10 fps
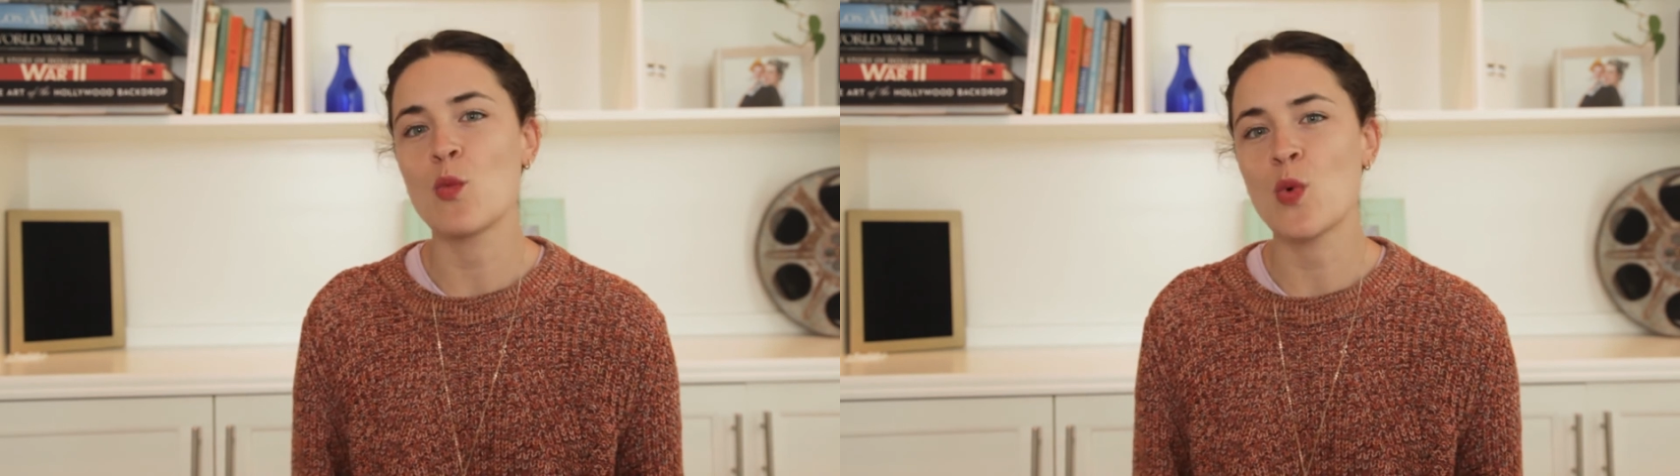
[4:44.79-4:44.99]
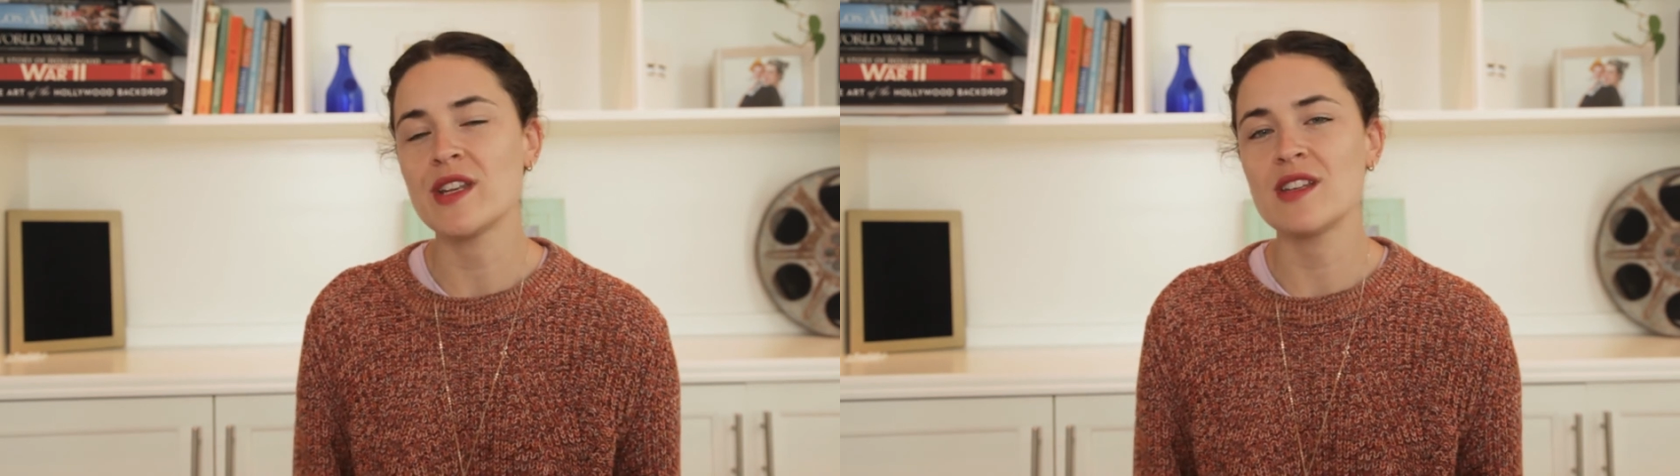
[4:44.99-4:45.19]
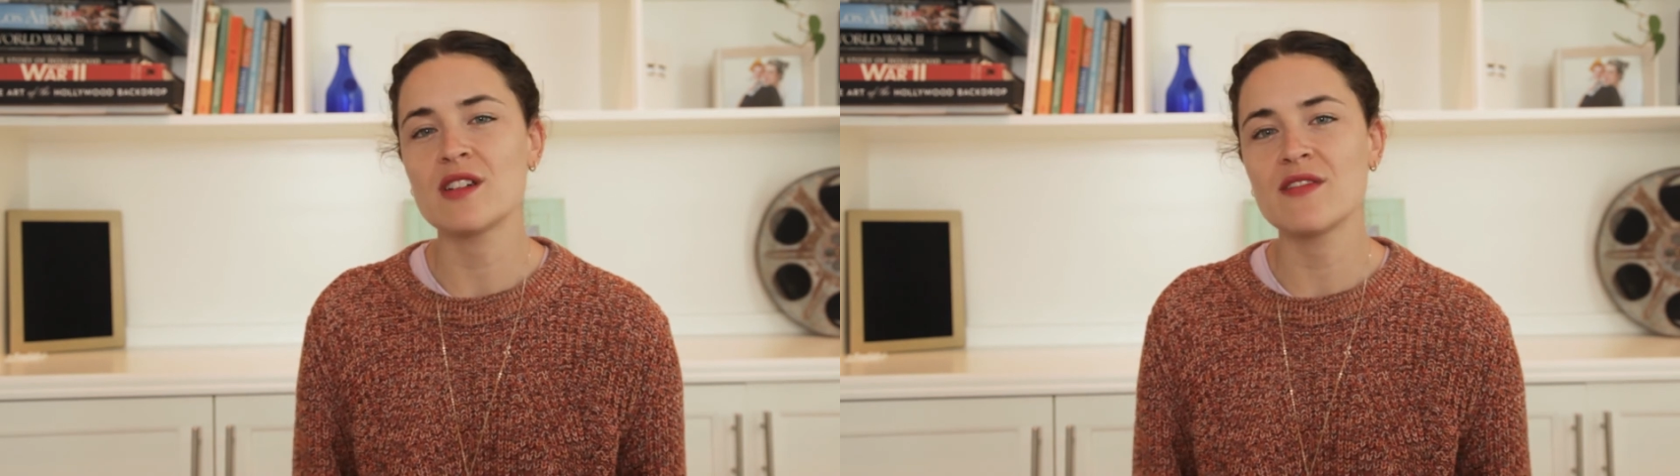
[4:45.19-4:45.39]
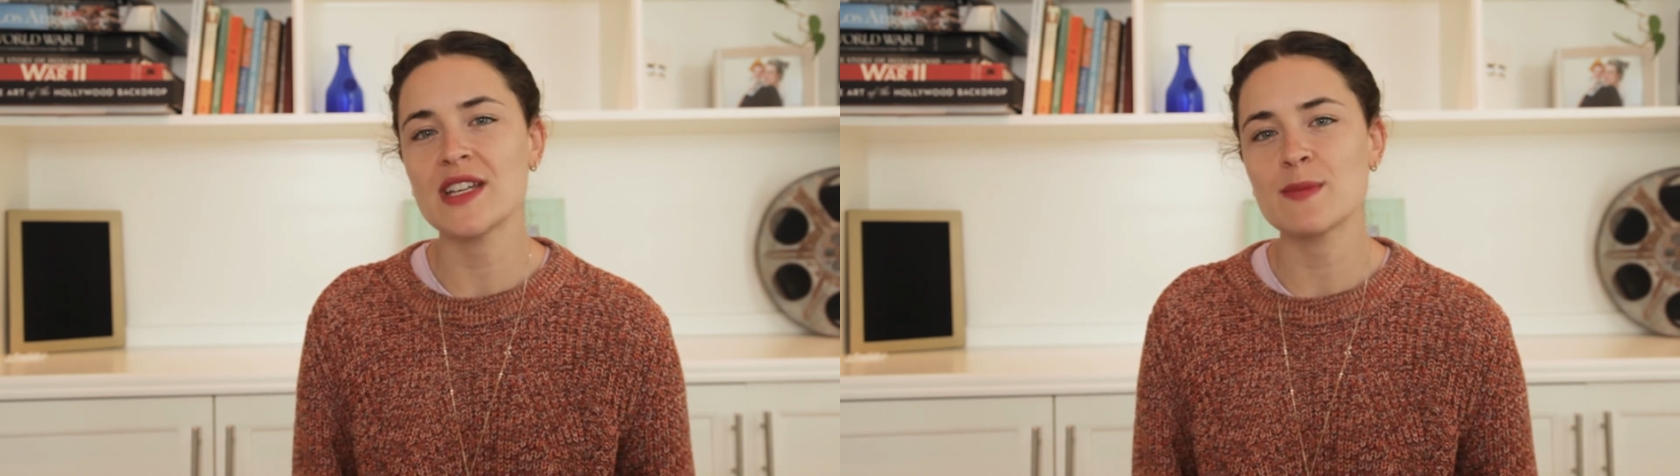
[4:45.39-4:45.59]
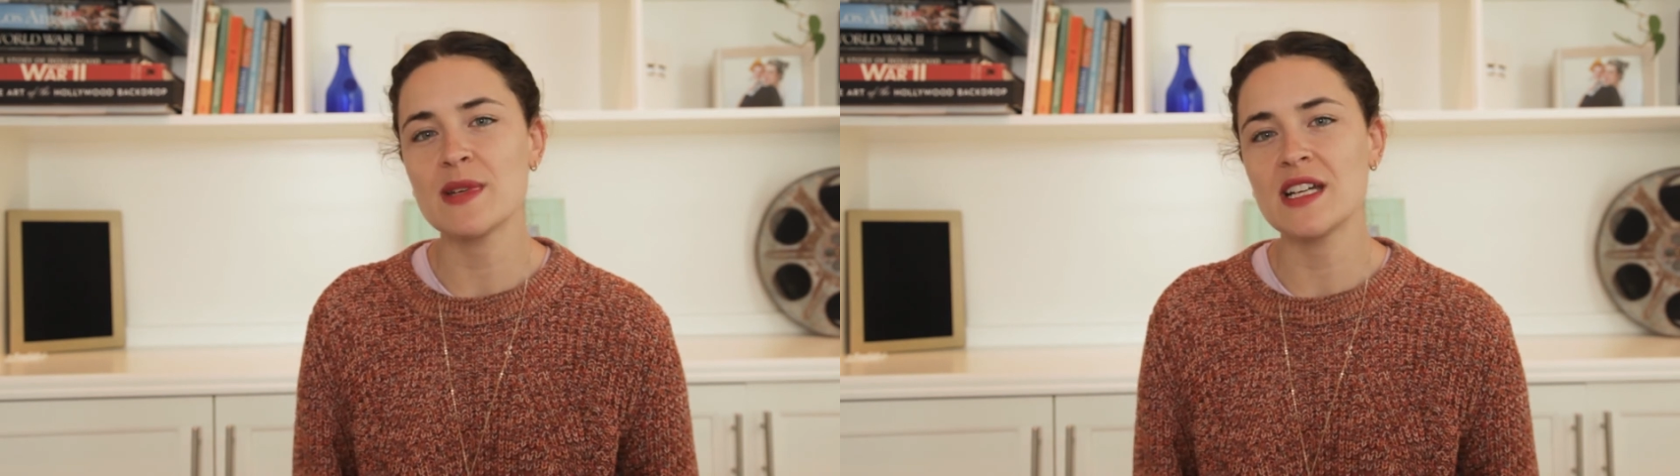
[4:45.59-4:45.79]
1 year of
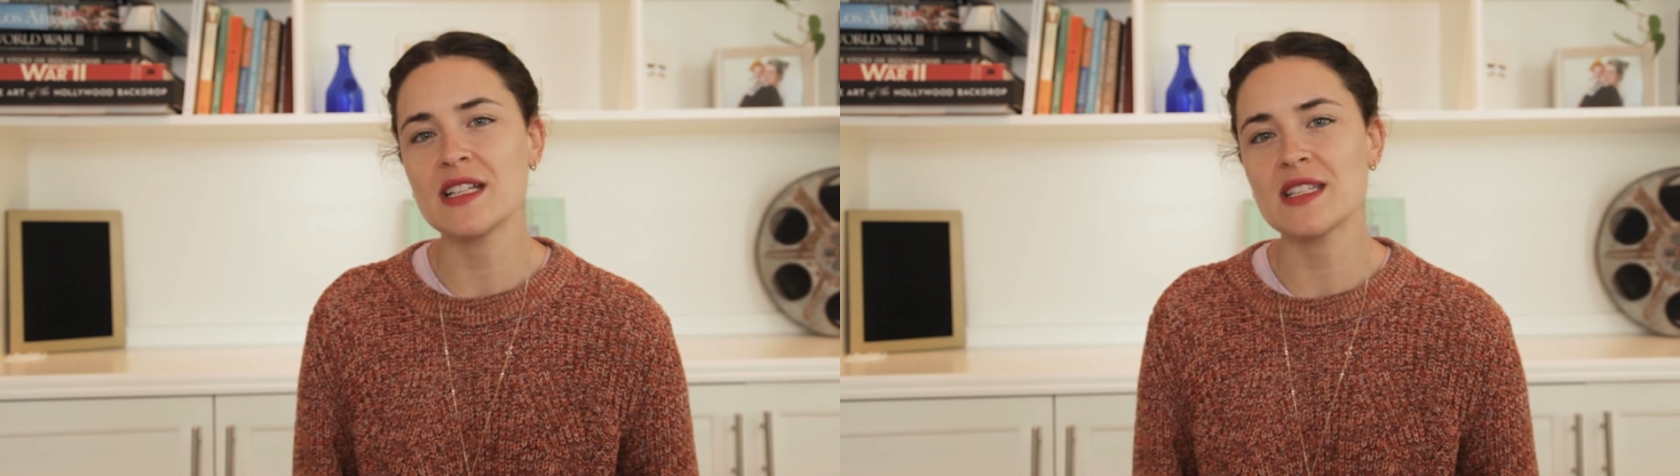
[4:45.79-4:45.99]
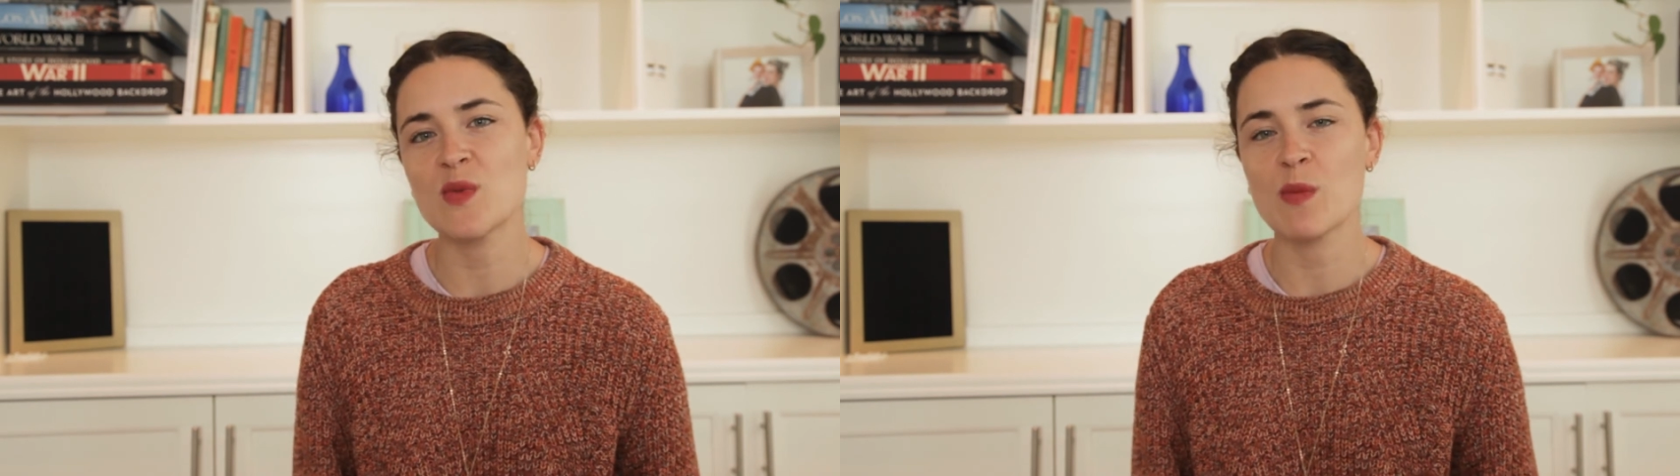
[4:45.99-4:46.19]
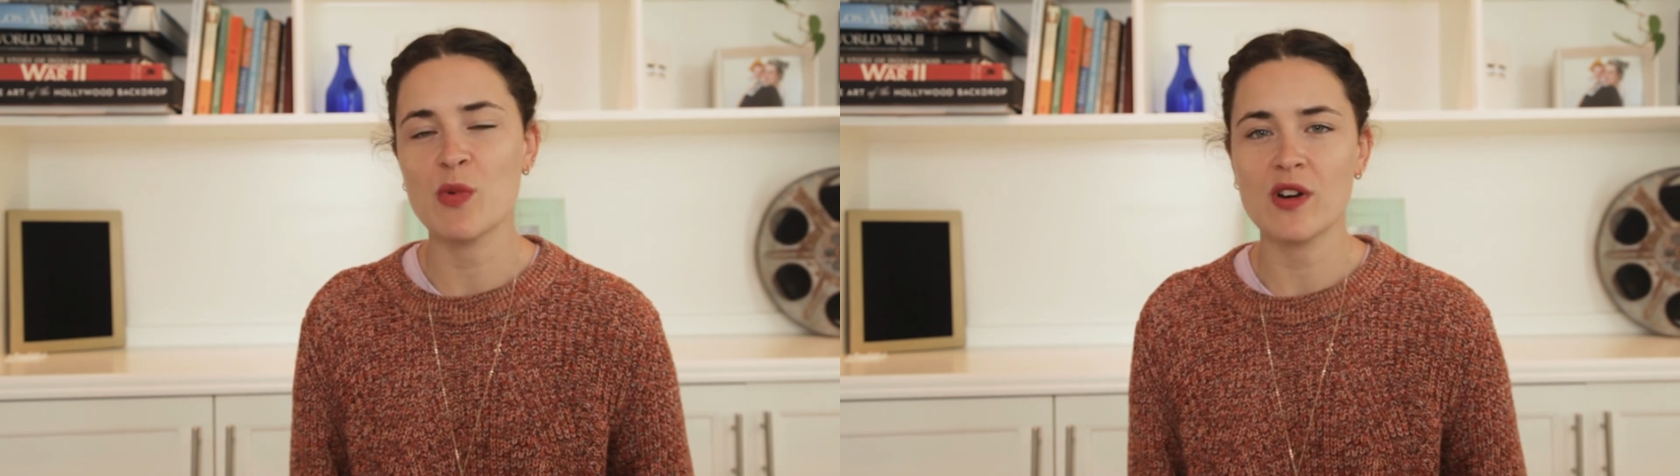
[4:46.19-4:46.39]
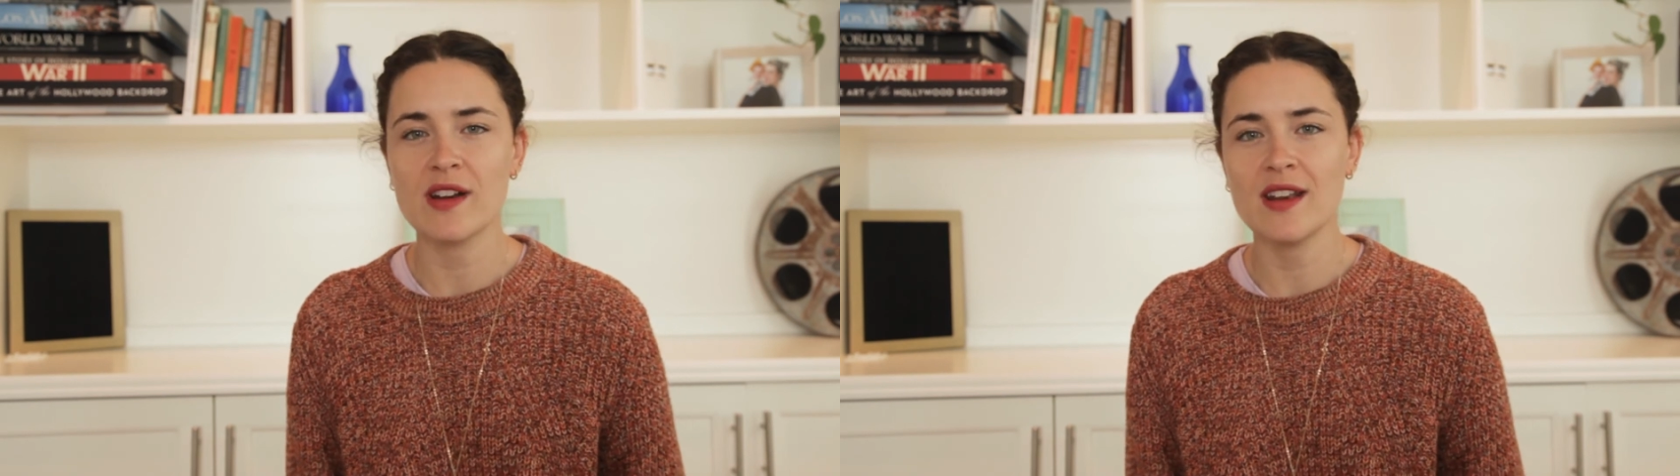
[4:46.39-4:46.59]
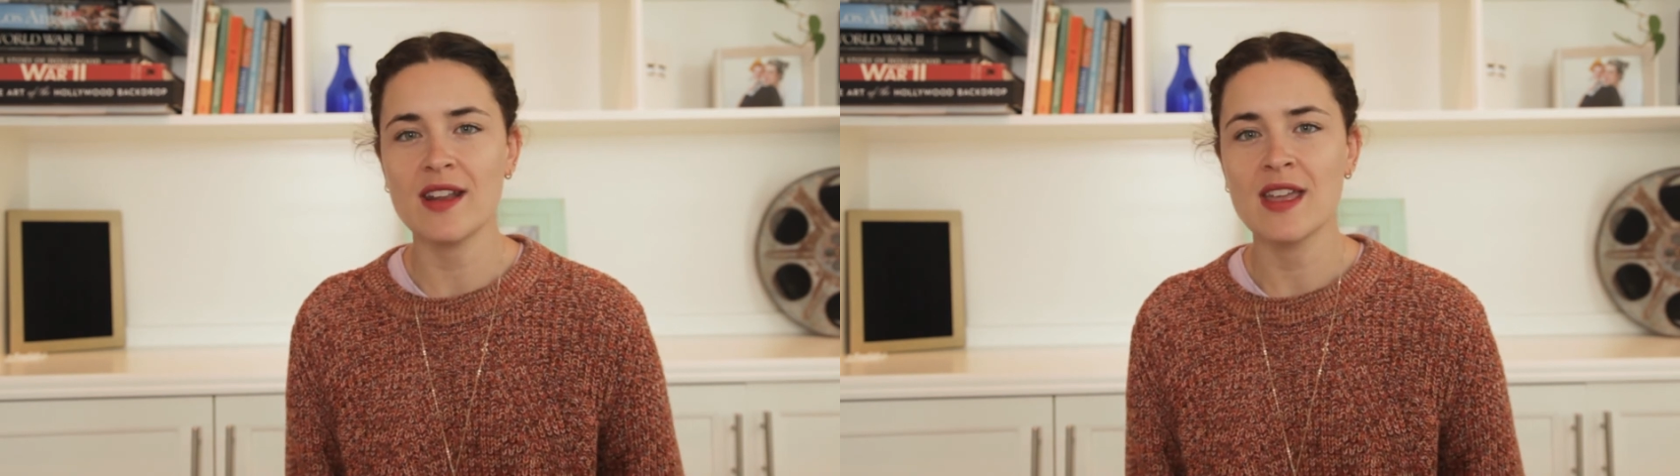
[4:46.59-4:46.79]
experience
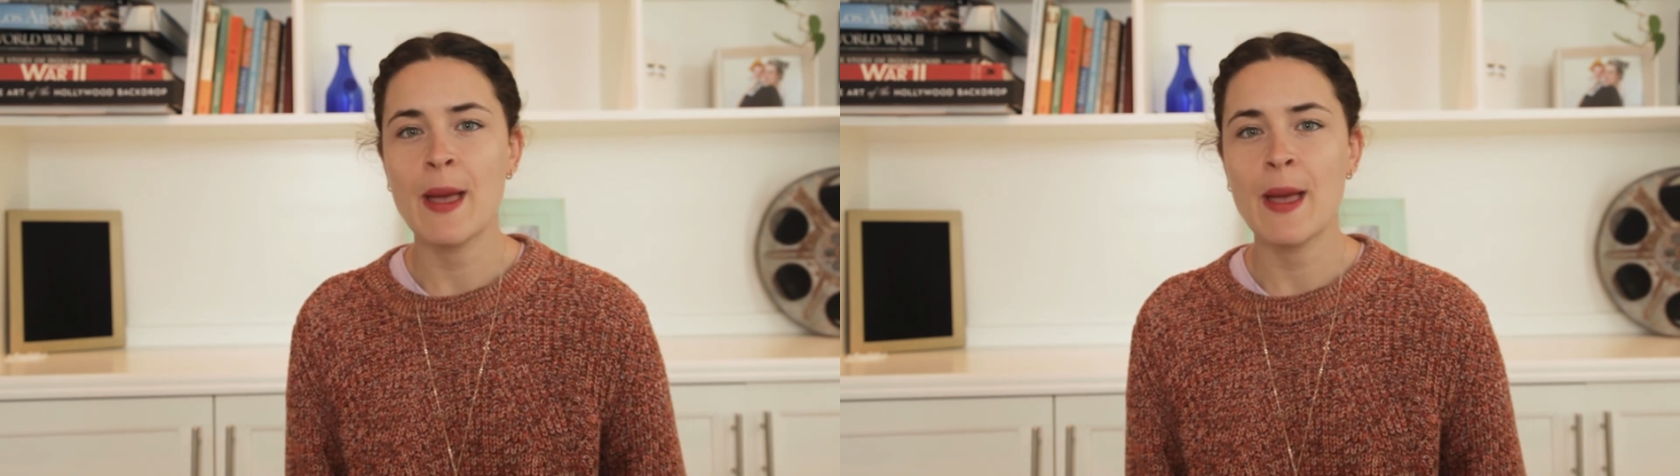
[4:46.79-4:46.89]
reported